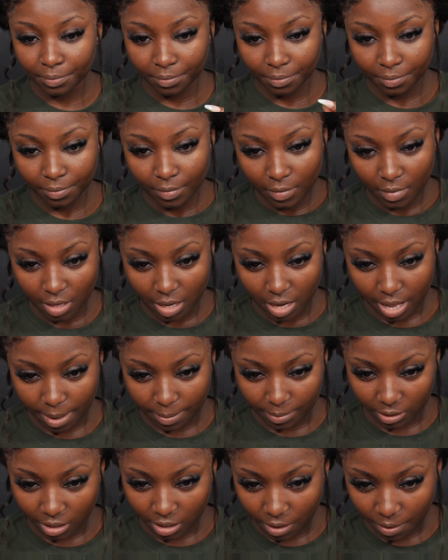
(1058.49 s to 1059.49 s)
And I'm
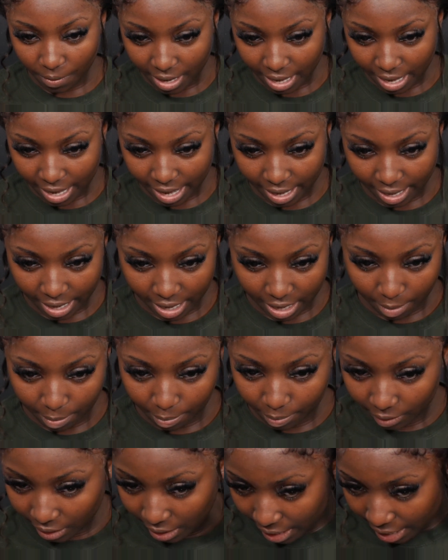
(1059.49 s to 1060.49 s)
just going to go ahead and
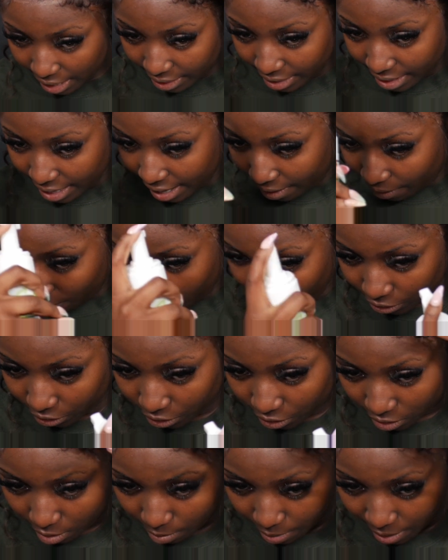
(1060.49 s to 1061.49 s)
apply that
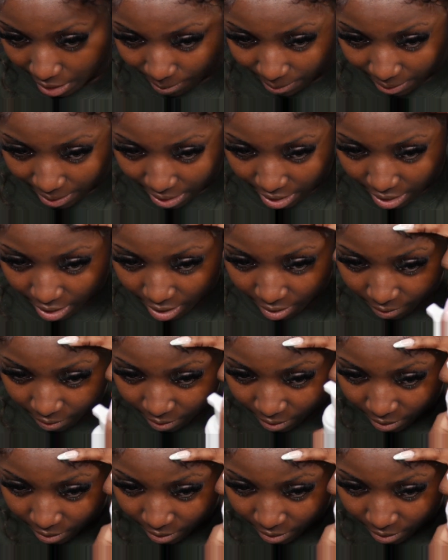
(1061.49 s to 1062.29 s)
onto the baby hair.